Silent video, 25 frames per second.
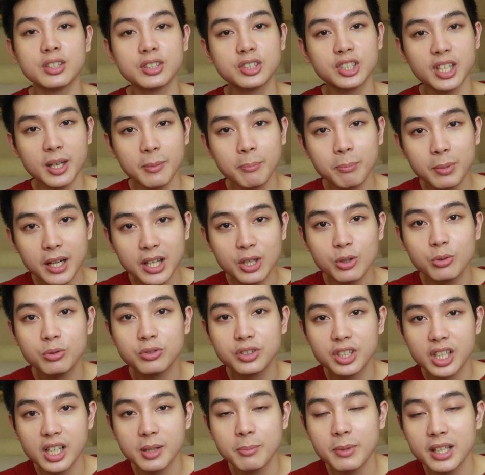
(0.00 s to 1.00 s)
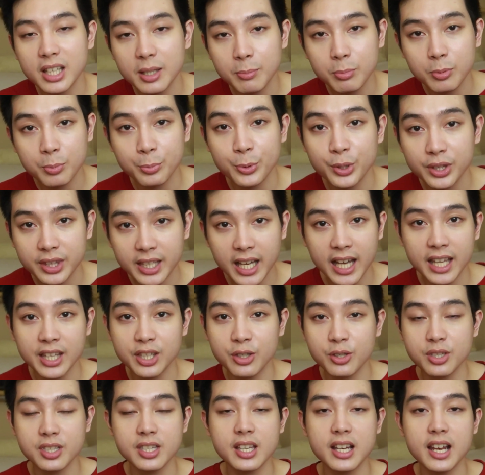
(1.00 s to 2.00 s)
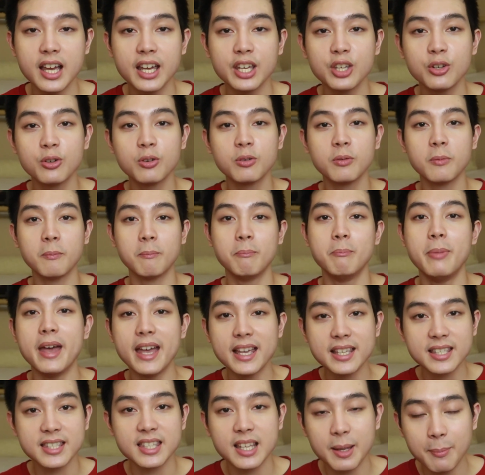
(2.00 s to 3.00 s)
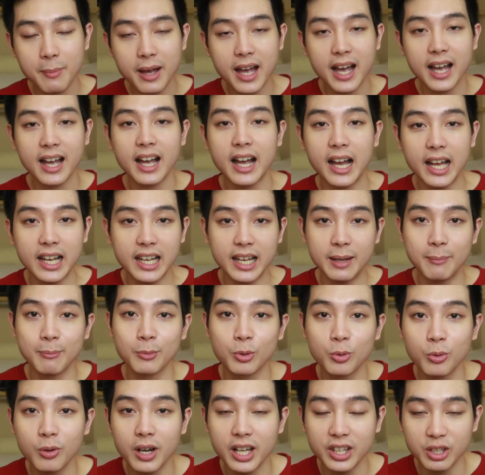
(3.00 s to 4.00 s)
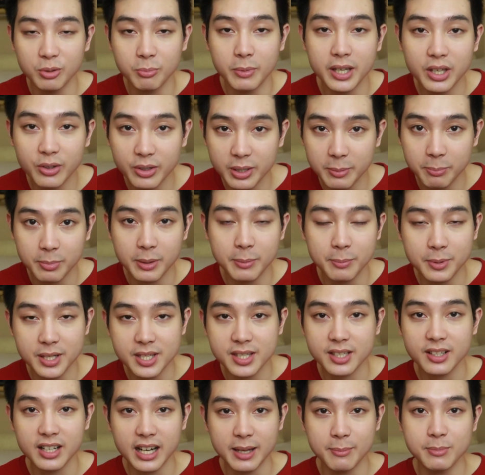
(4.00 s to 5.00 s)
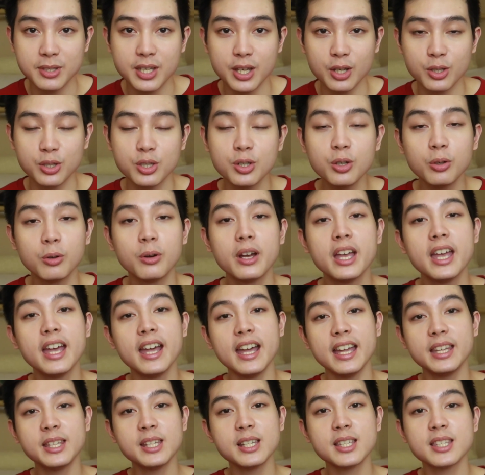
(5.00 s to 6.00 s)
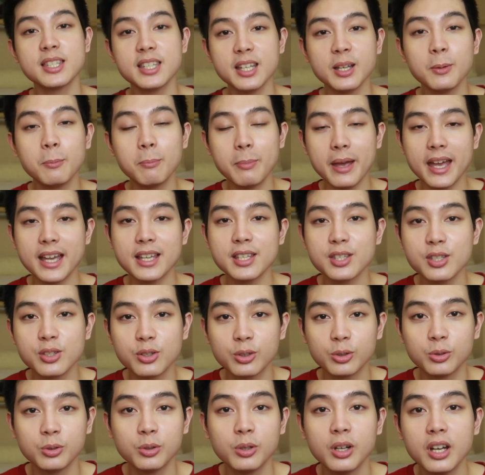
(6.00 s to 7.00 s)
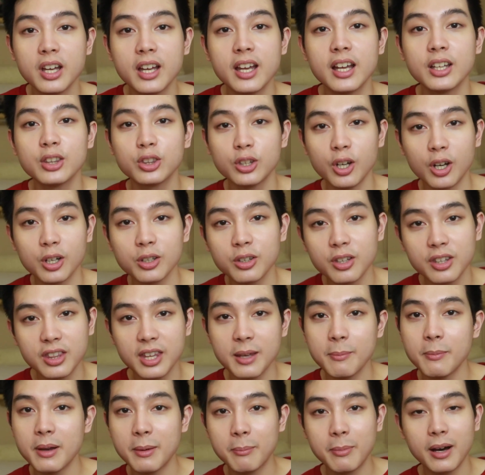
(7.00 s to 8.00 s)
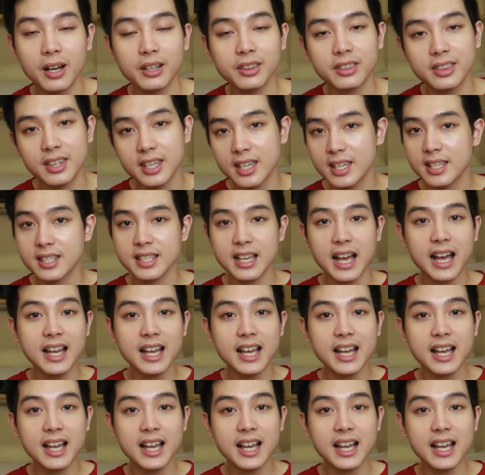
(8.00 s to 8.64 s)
syempre yung derma na pupuntahan nyo, sila yung best na makakaalam kung ano ba yung ipre-prescribe sa'yo. So, it is still best to talk to them about this.